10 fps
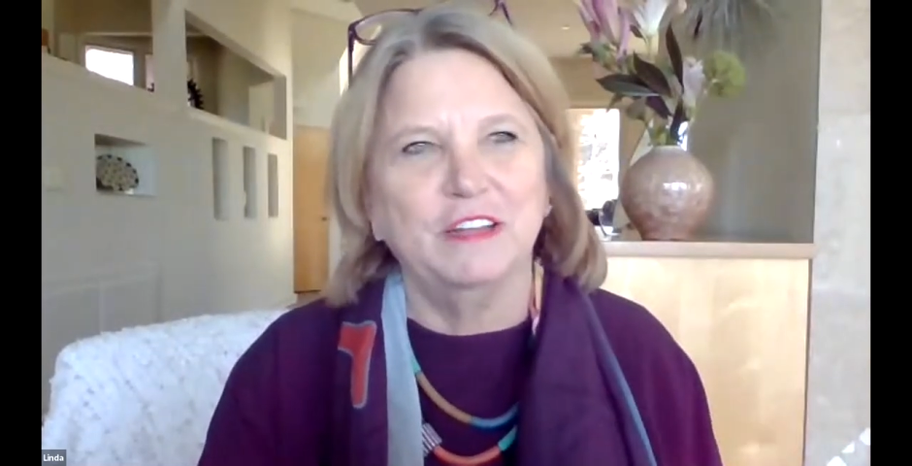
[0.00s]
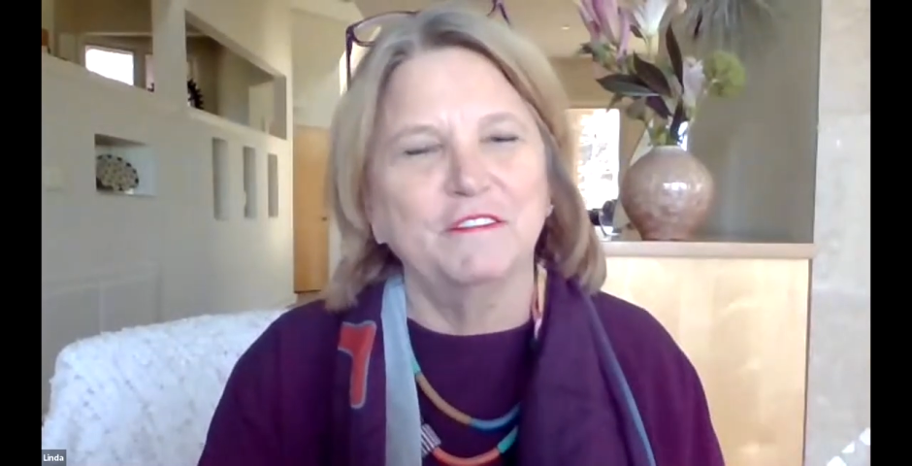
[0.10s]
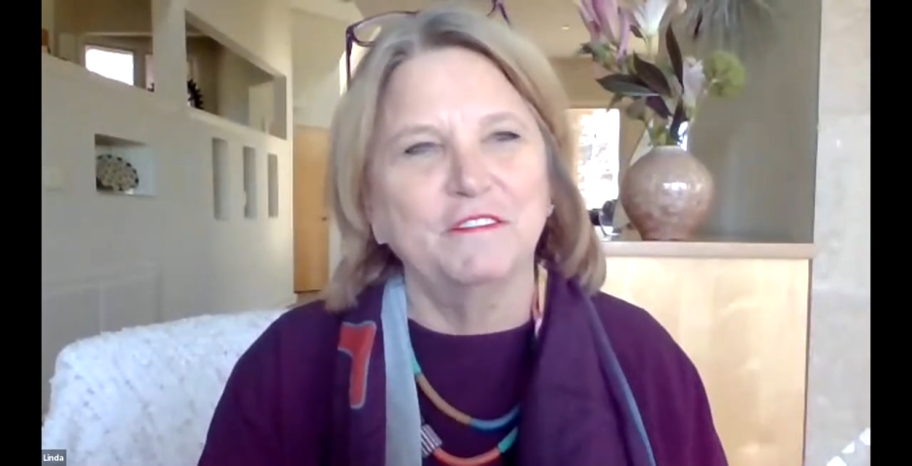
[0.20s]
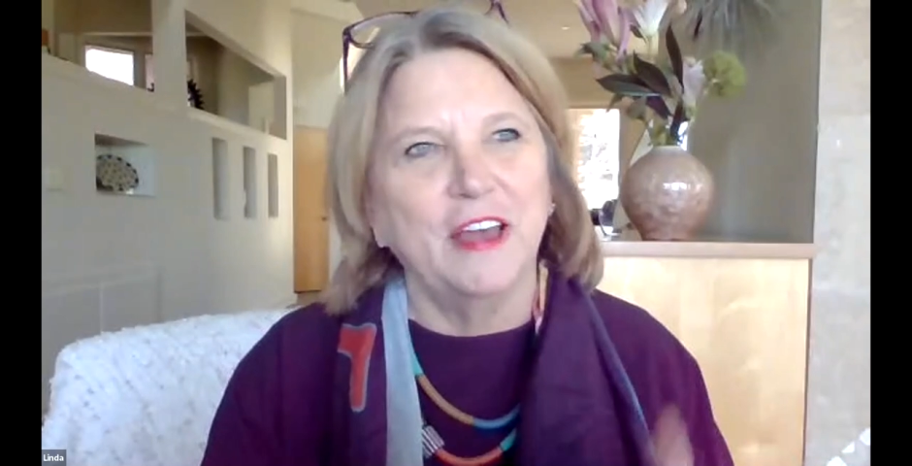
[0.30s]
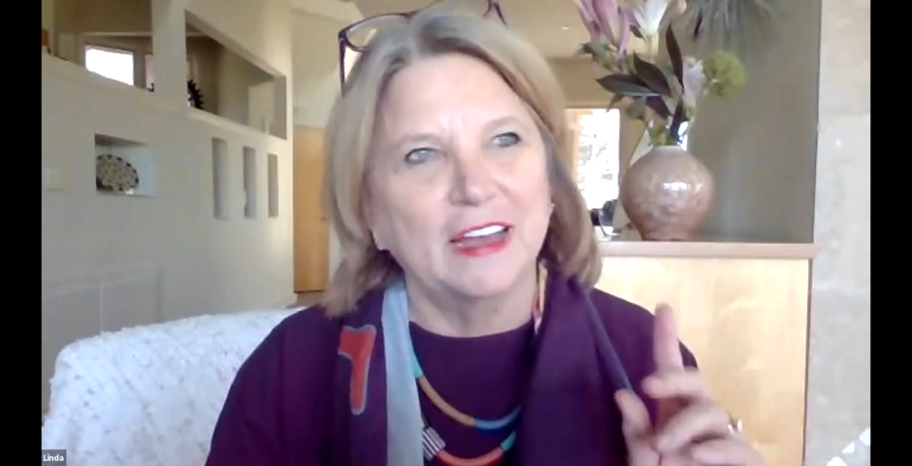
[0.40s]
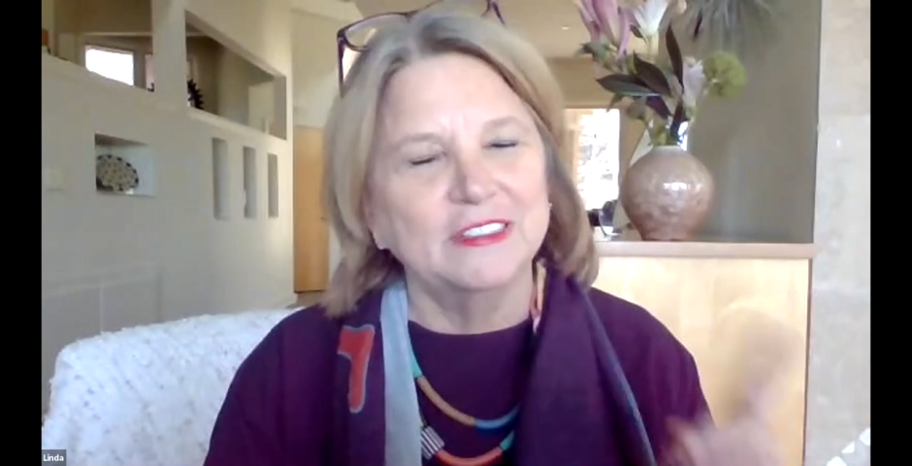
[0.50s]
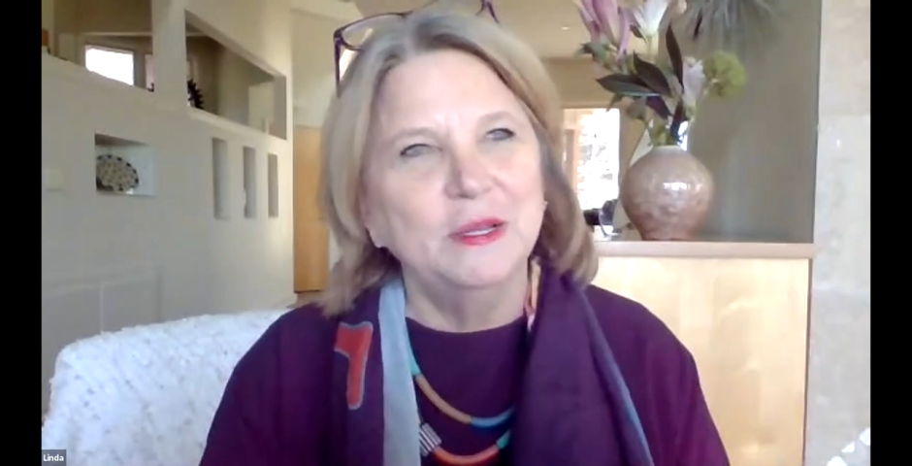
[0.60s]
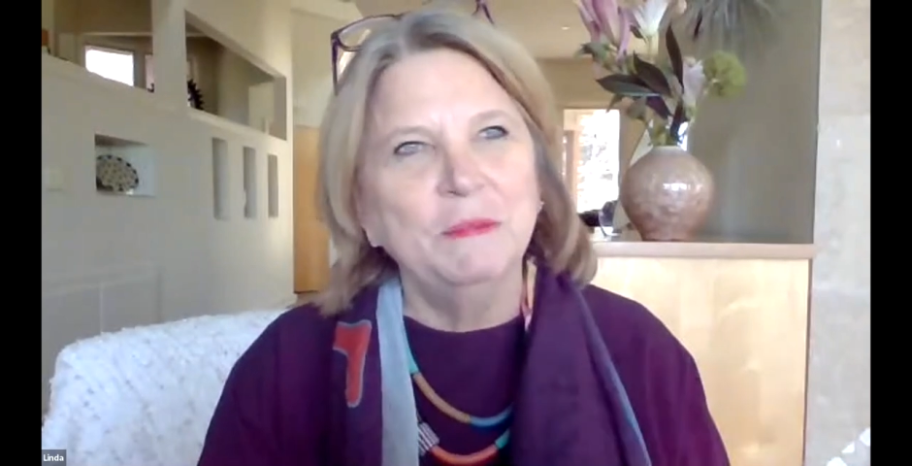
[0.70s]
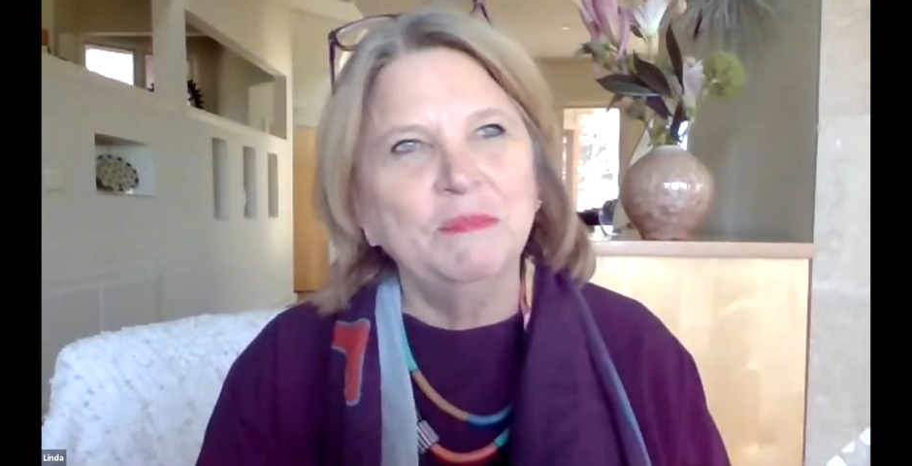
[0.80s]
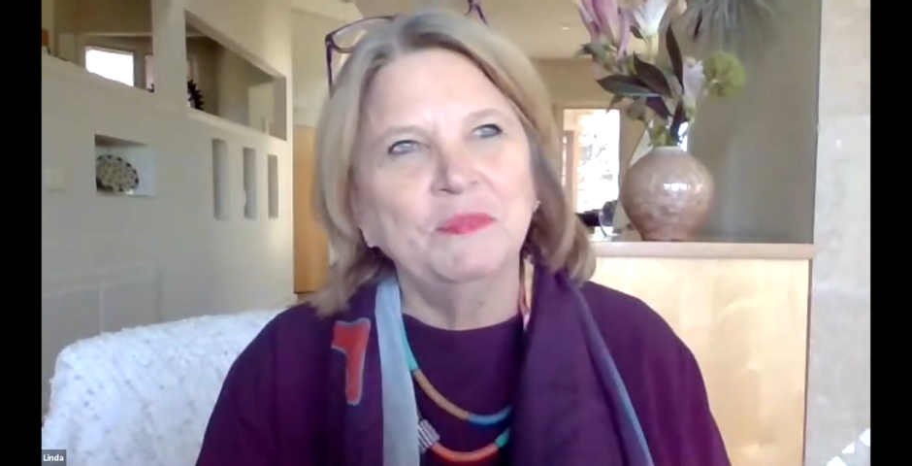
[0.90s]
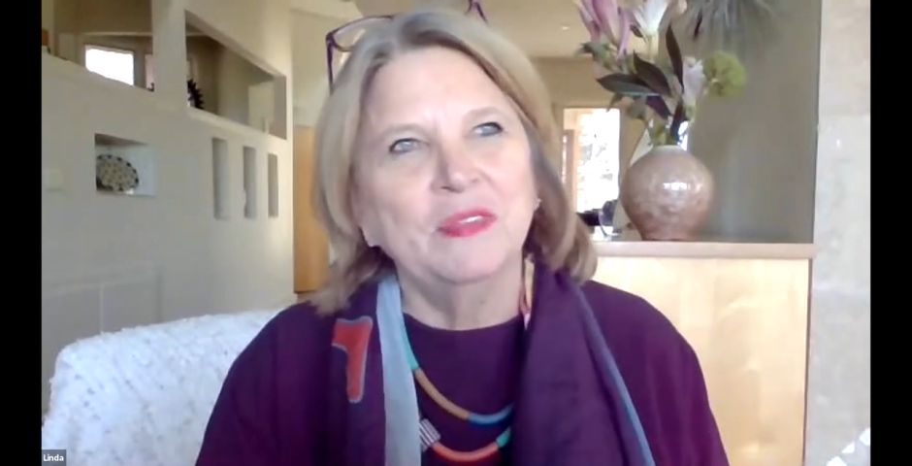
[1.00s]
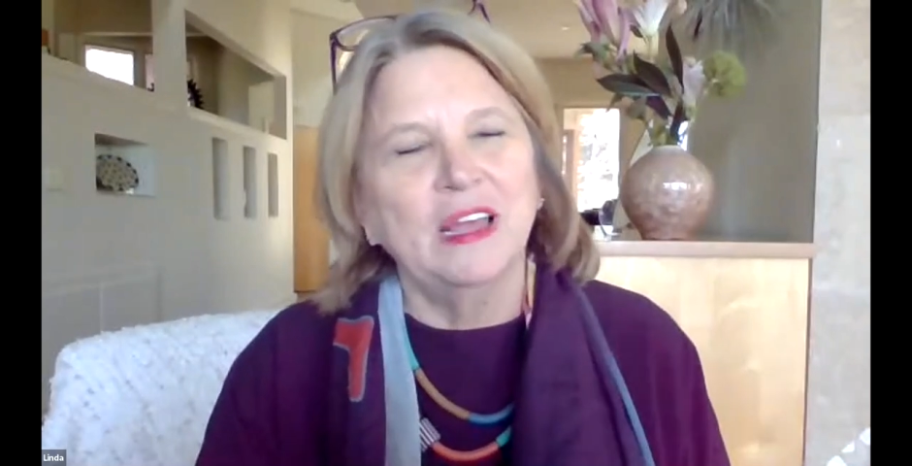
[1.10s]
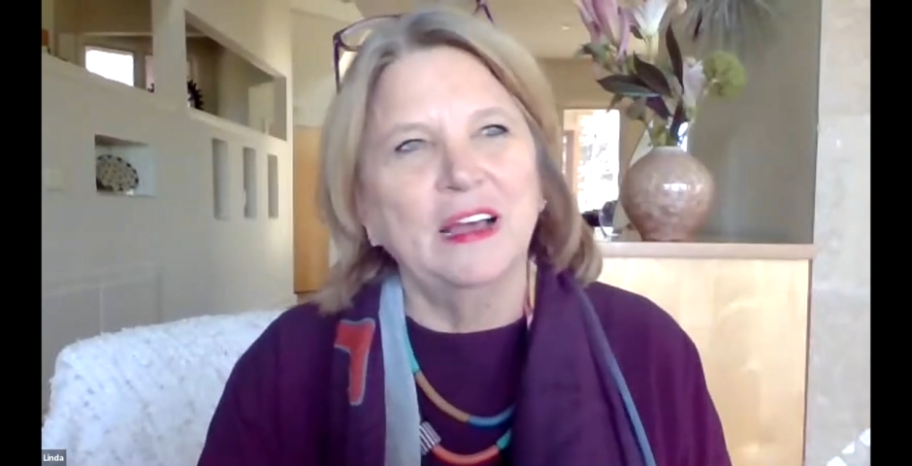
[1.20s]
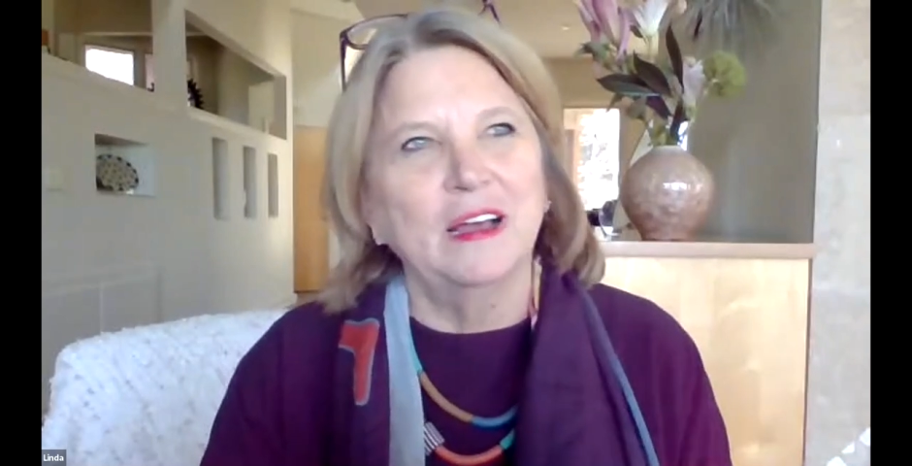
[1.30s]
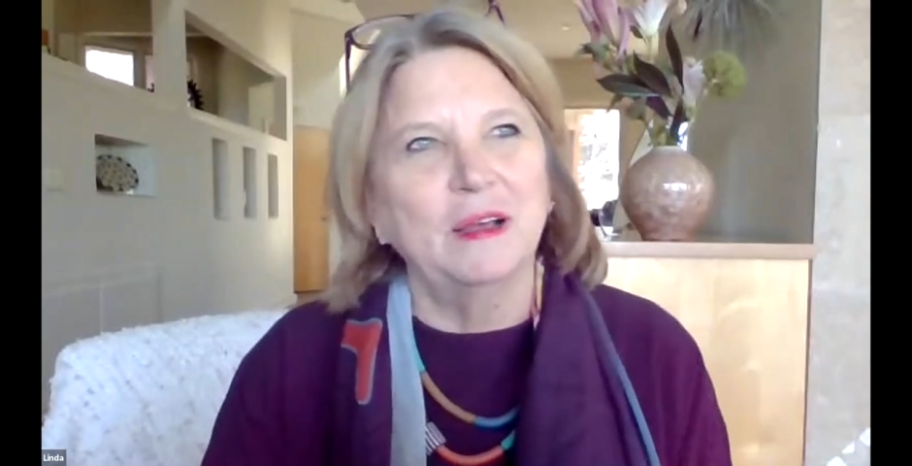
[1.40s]
In fact,
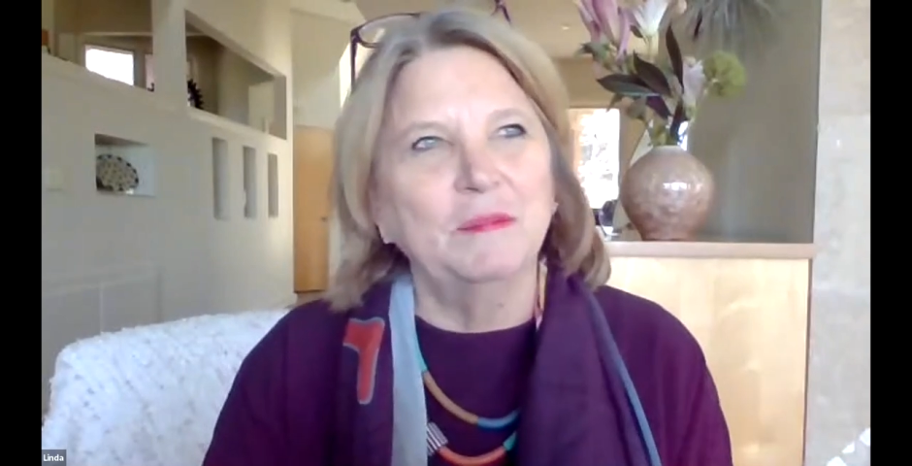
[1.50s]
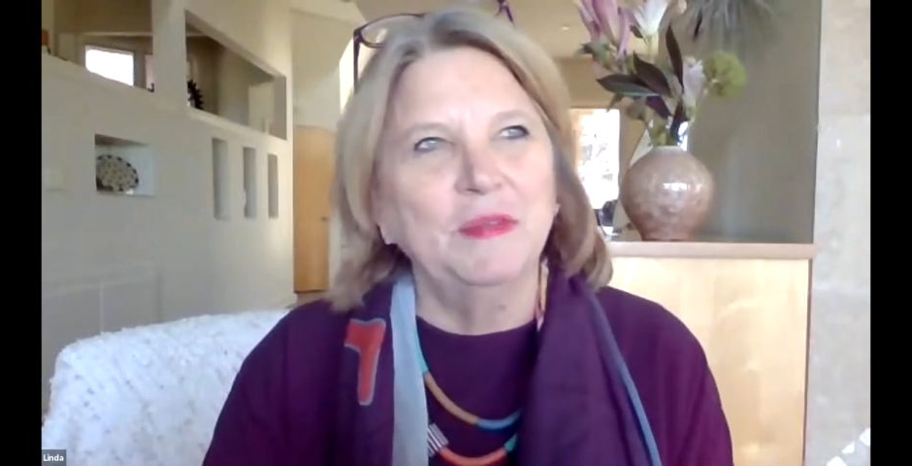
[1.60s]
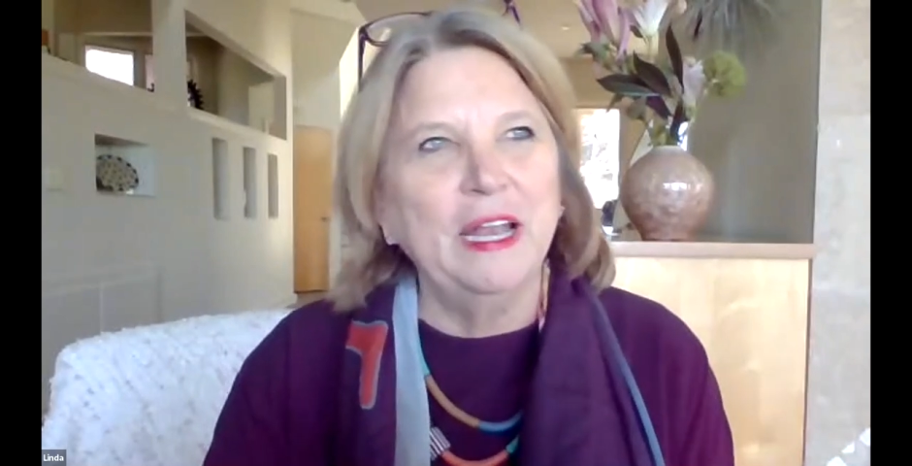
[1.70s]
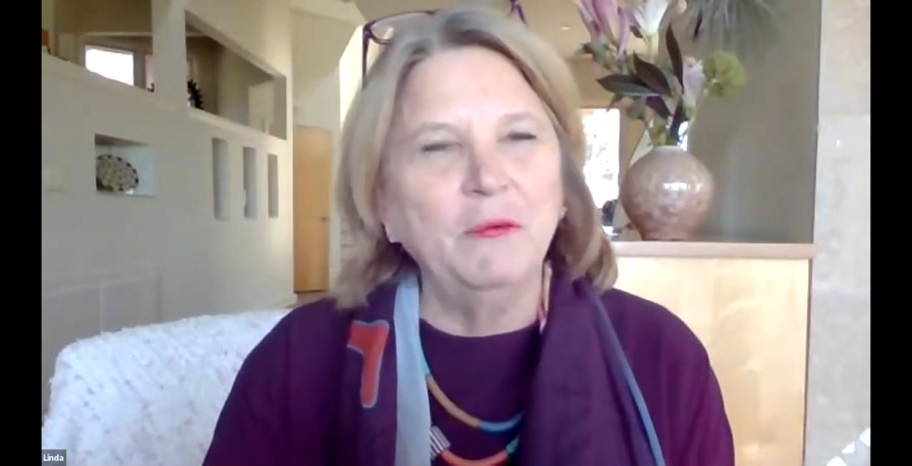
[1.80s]
and